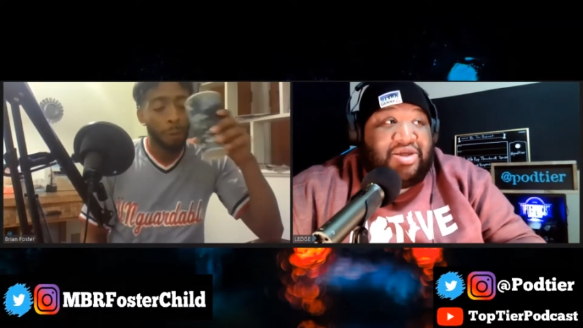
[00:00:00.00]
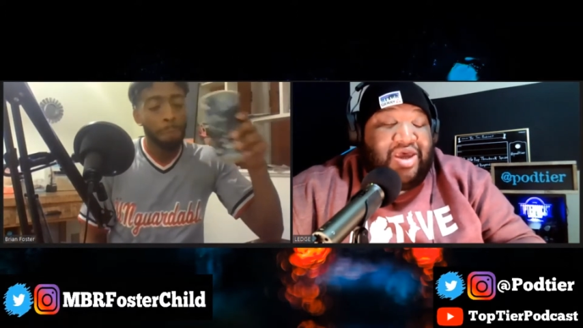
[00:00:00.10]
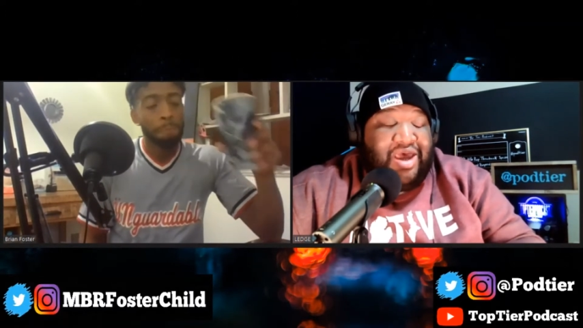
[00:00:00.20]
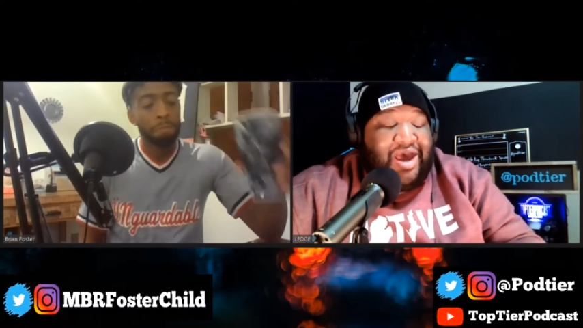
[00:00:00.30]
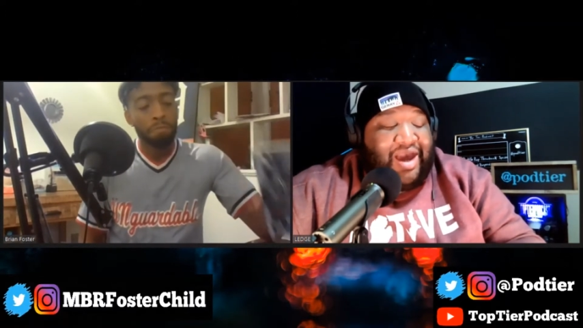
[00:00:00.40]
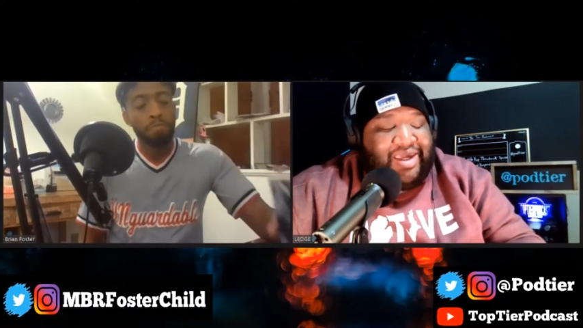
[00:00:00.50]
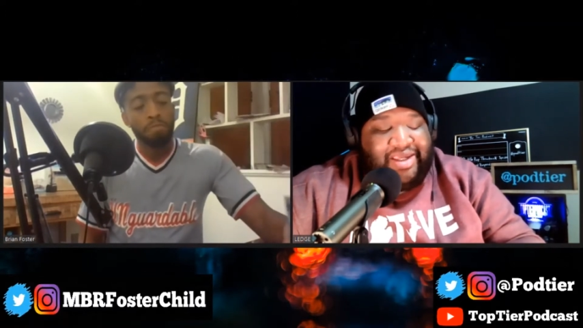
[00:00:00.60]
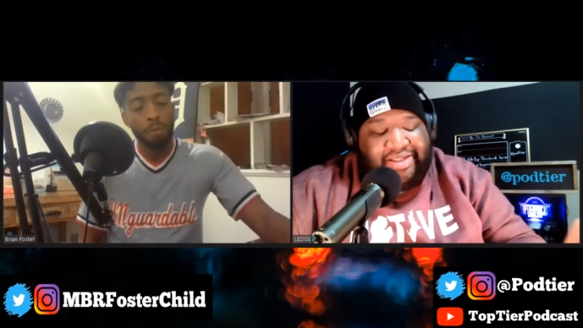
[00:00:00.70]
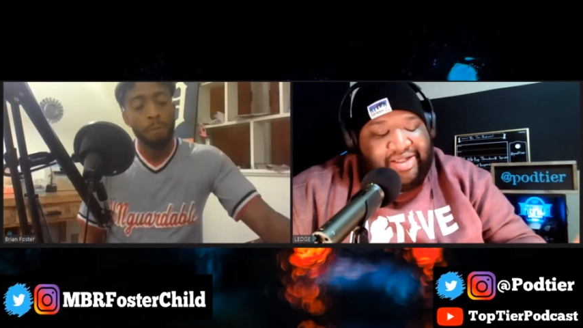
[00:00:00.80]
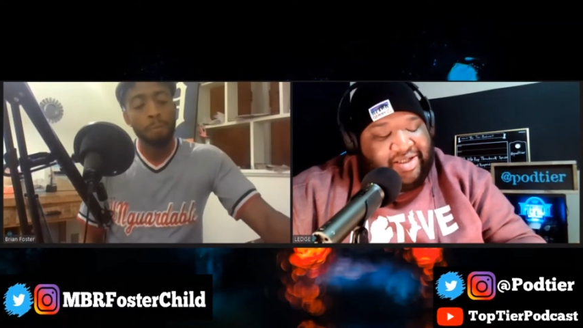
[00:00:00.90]
Speaker 1: I can't
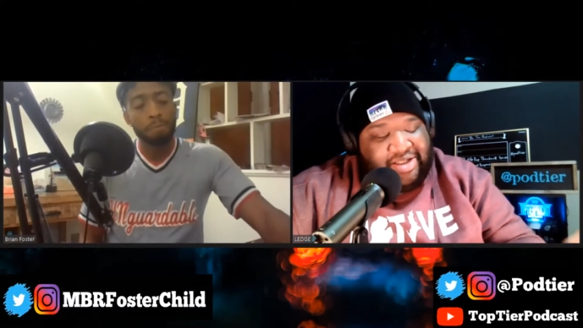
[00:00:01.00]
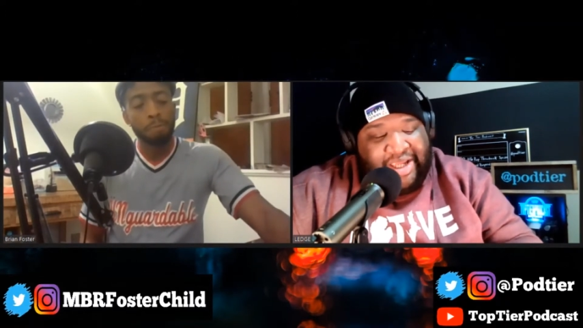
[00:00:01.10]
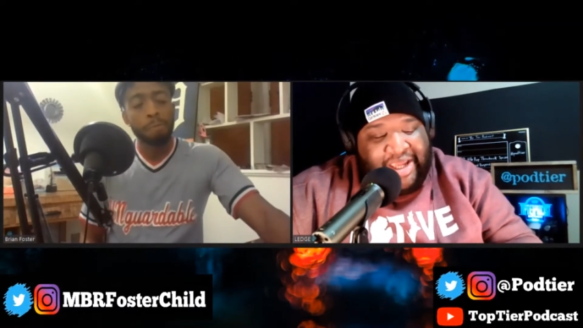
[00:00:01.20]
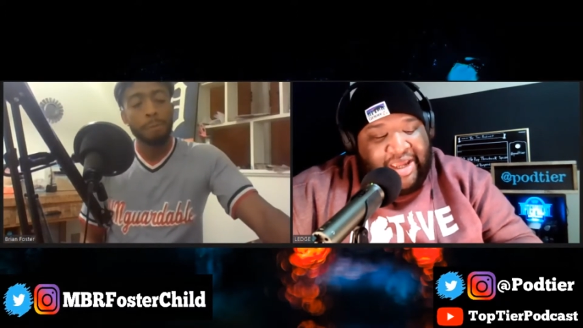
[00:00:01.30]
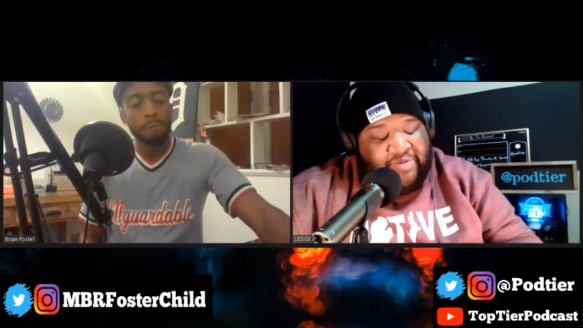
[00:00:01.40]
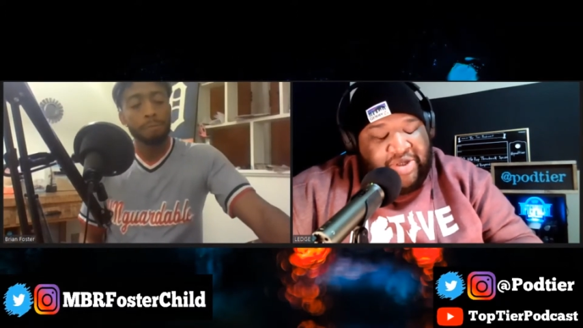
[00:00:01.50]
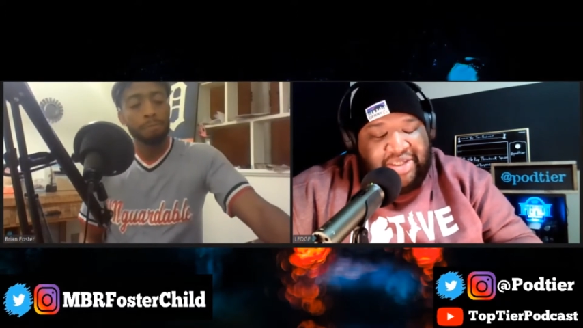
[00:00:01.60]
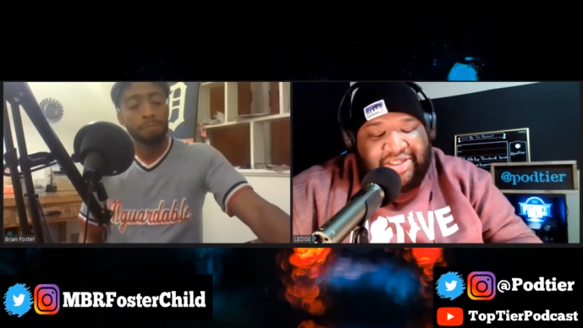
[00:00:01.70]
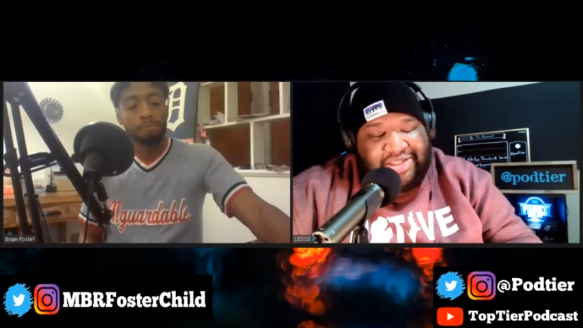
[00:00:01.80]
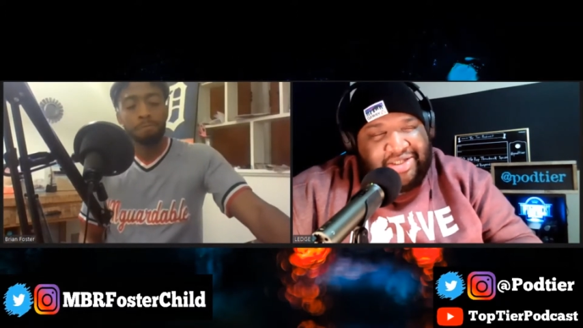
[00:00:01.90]
think of the line, but he
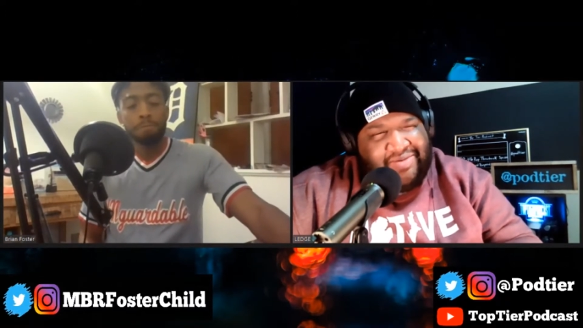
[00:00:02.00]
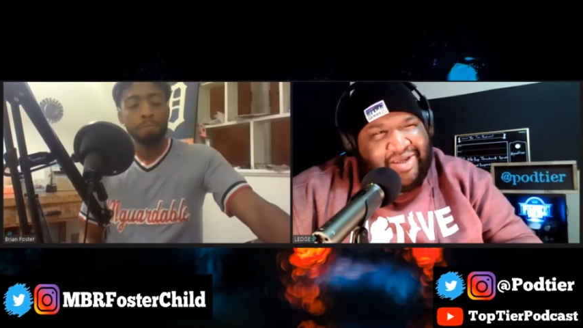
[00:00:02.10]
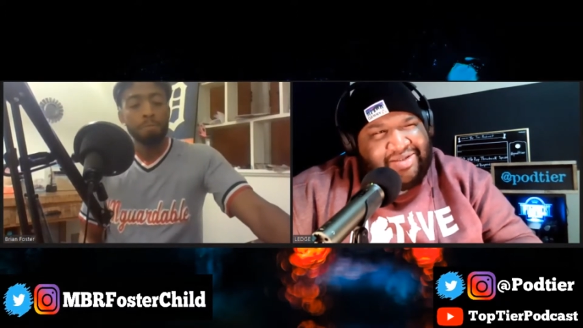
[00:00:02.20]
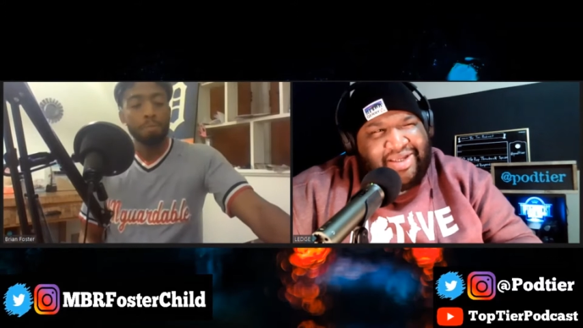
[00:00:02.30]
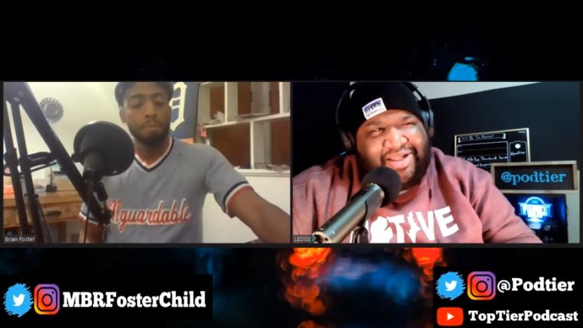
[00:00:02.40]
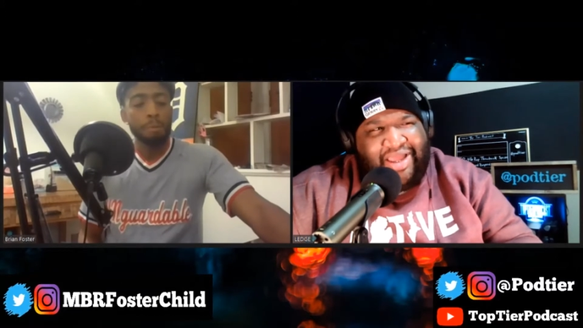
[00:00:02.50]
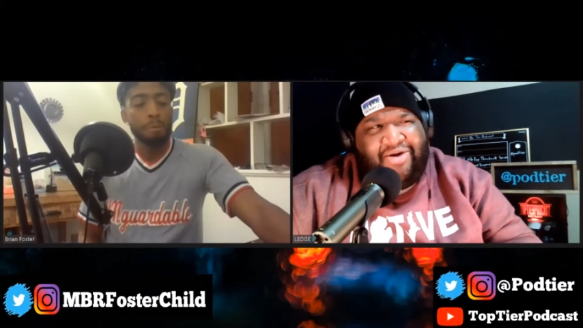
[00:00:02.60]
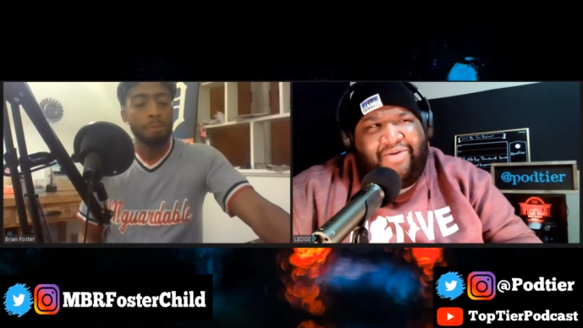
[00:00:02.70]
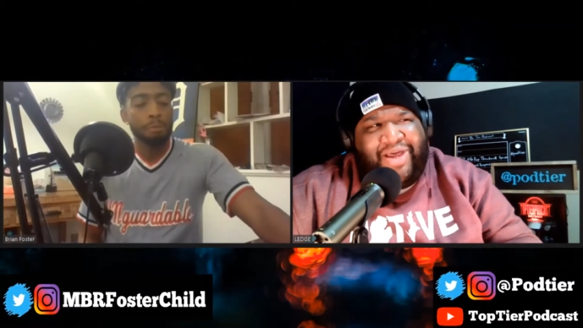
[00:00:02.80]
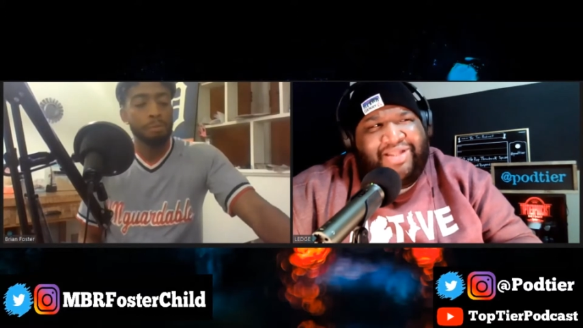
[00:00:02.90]
said something. I was like, that caught
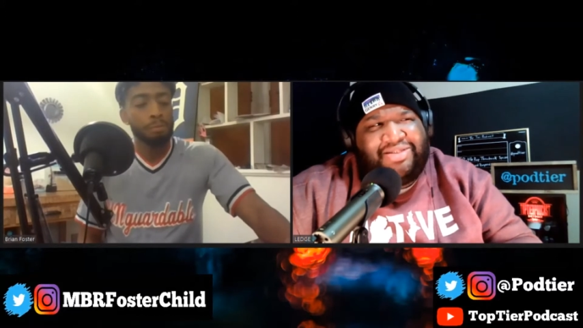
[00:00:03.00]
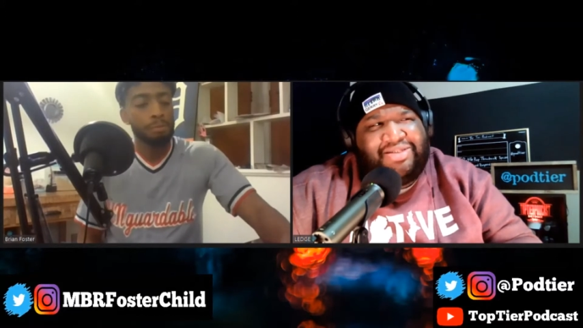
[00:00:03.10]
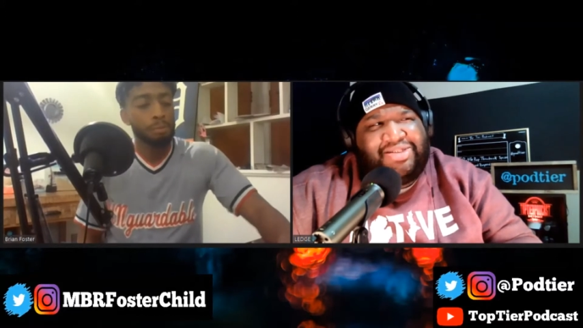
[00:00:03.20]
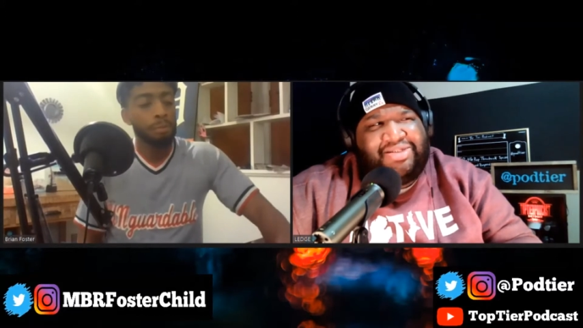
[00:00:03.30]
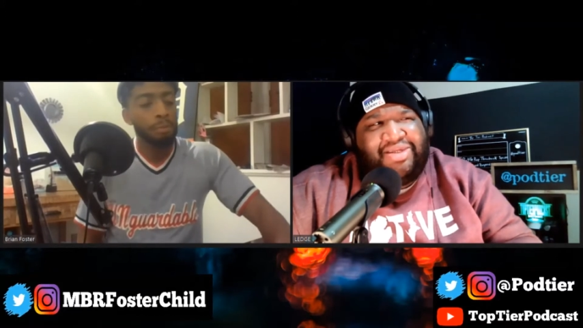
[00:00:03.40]
my attention.